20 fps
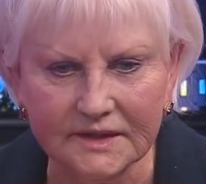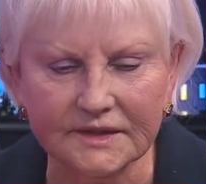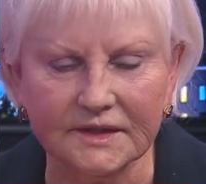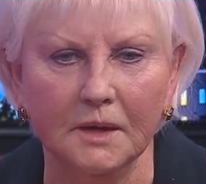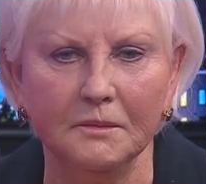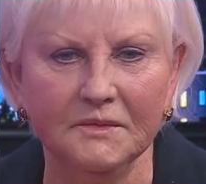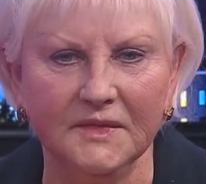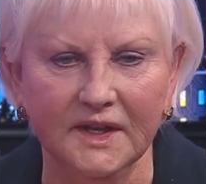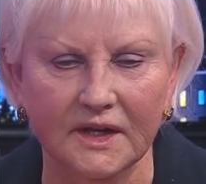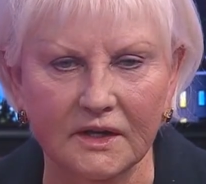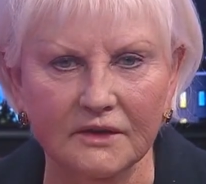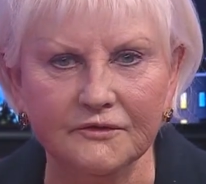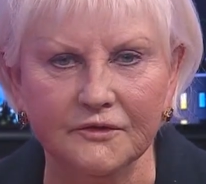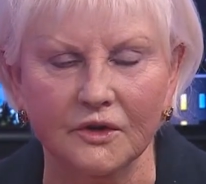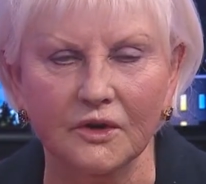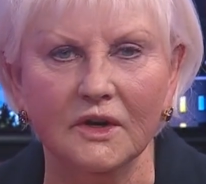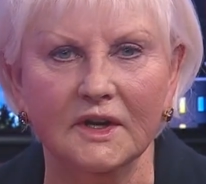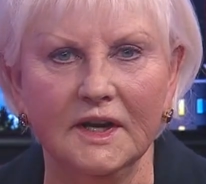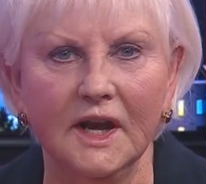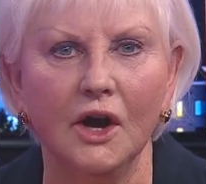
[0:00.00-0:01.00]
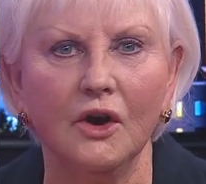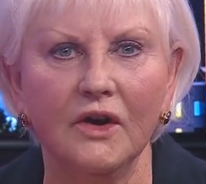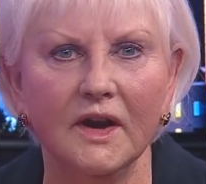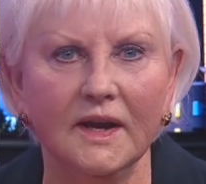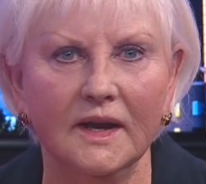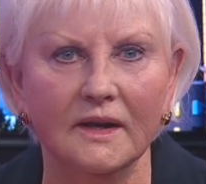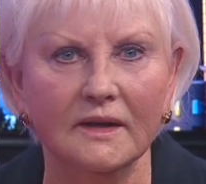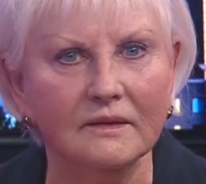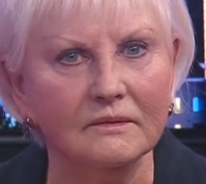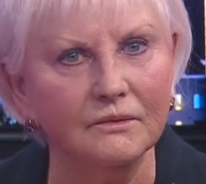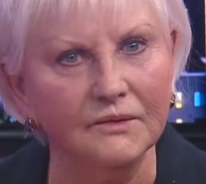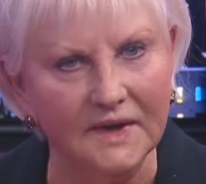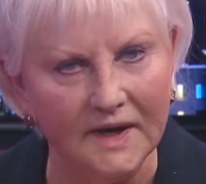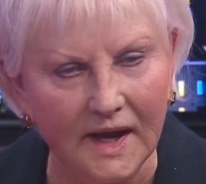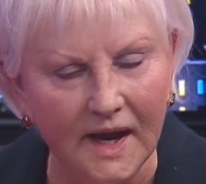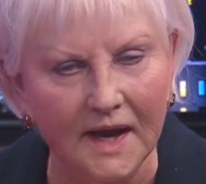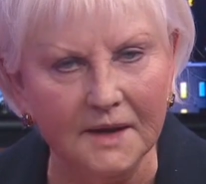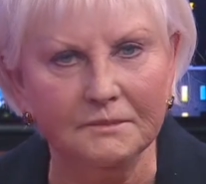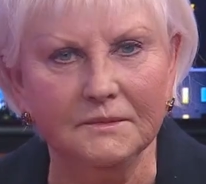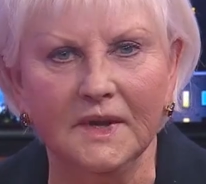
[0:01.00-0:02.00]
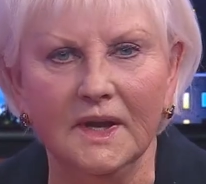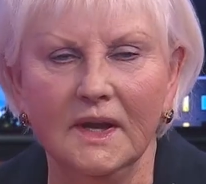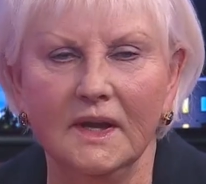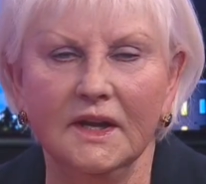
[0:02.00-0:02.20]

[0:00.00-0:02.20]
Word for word: something for an area. We had